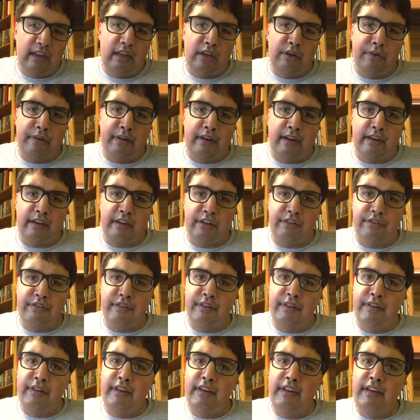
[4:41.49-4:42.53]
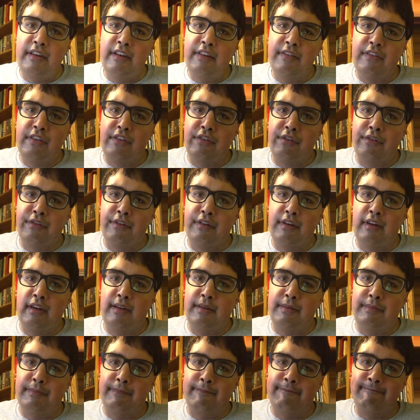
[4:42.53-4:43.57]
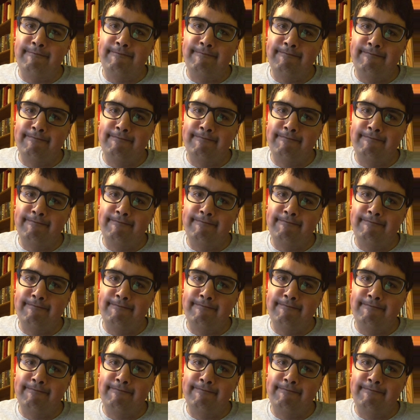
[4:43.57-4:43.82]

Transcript: Nocan the Contrarian, Victor, um,